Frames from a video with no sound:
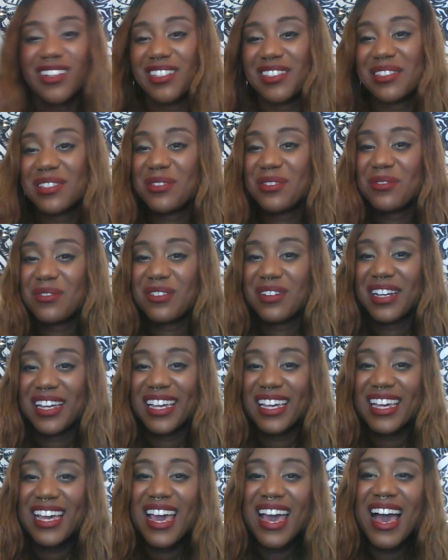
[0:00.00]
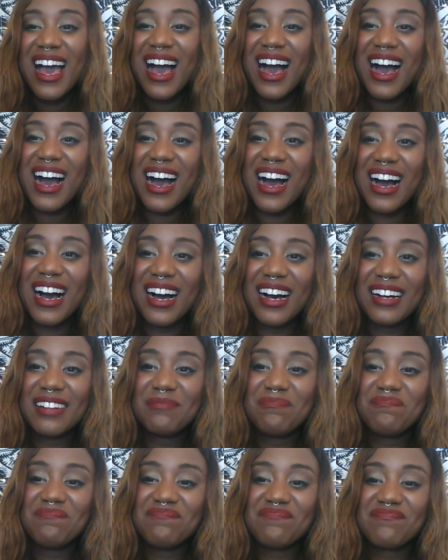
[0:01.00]
his toy.
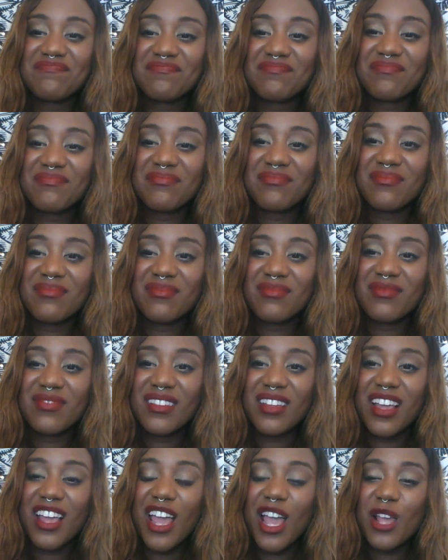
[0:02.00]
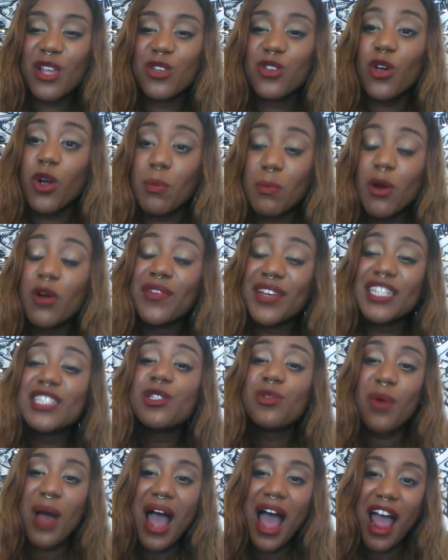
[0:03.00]
You're moving
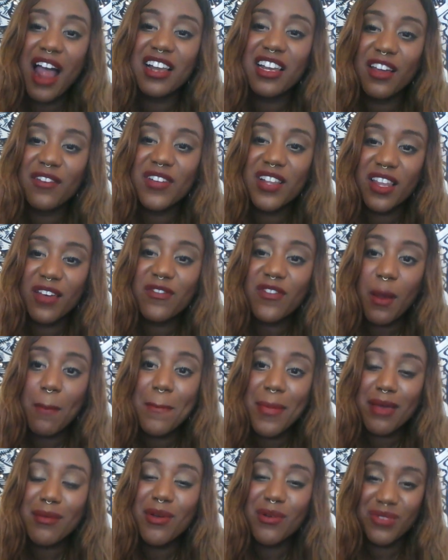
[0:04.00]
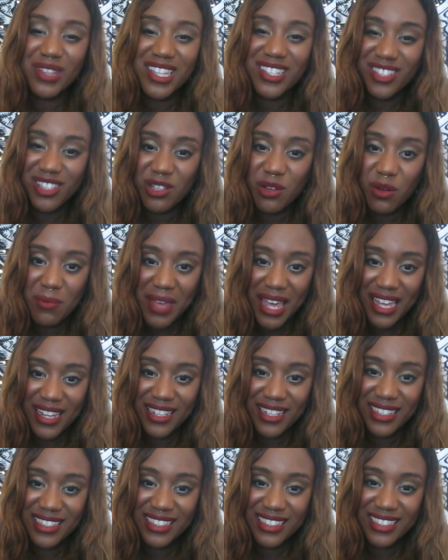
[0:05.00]
into a higher level of commitment with a
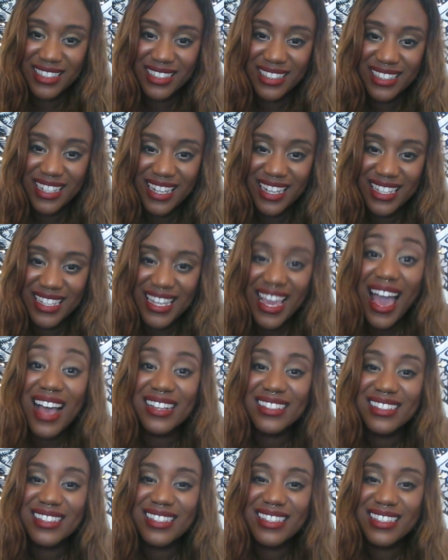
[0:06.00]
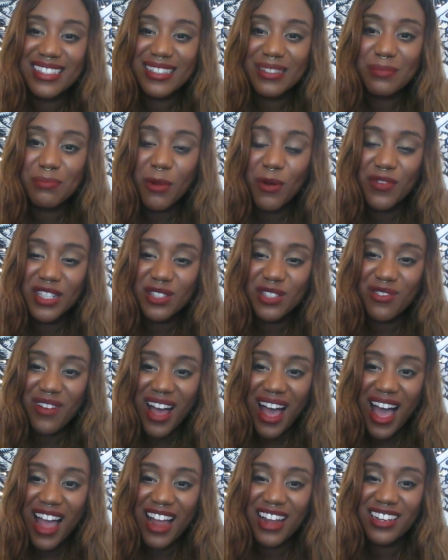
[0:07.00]
soulmate. Yes, moving to a
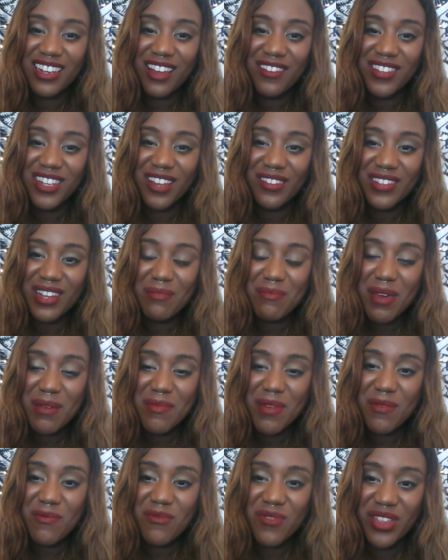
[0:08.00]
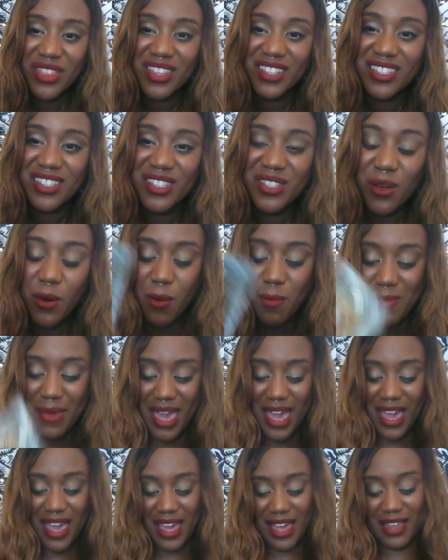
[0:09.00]
higher level of commitment with a
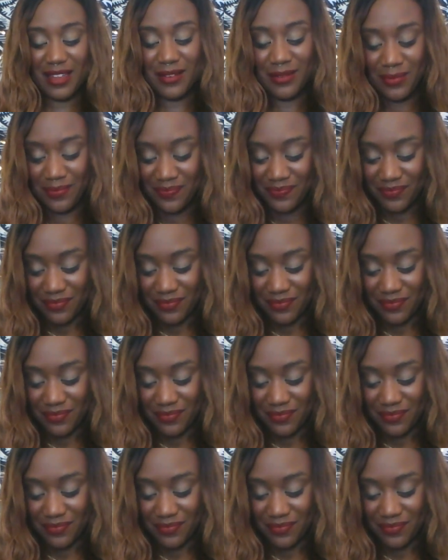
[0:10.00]
soulmate.